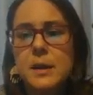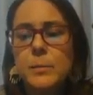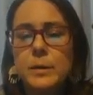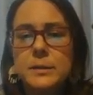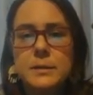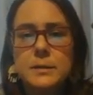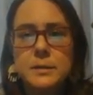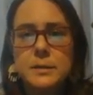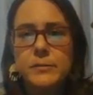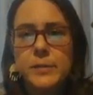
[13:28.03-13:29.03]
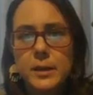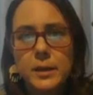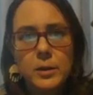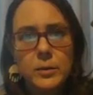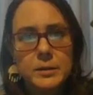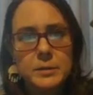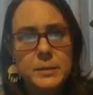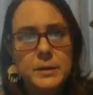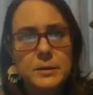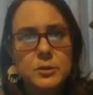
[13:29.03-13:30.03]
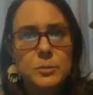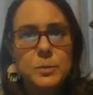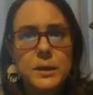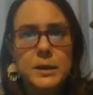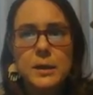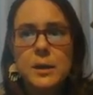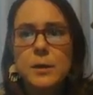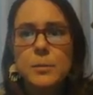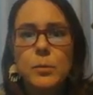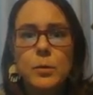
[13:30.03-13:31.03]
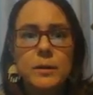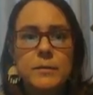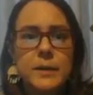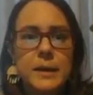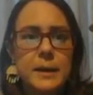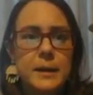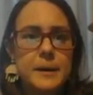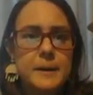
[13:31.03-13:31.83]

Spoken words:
But since this video is meant to be more of a